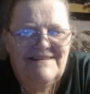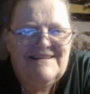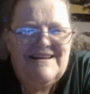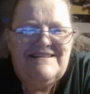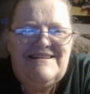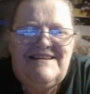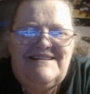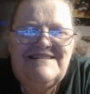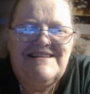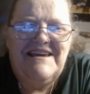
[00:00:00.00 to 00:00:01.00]
That thing
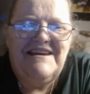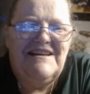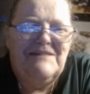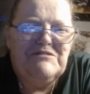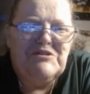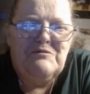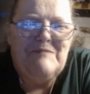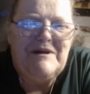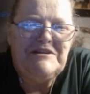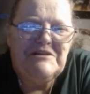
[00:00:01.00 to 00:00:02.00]
is taking up so
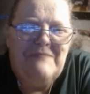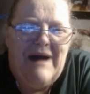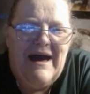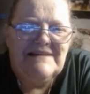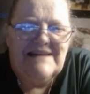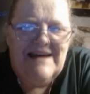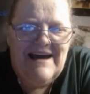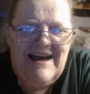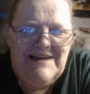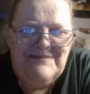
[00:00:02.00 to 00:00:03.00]
much of my
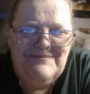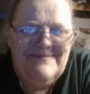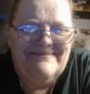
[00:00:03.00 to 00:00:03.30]
time.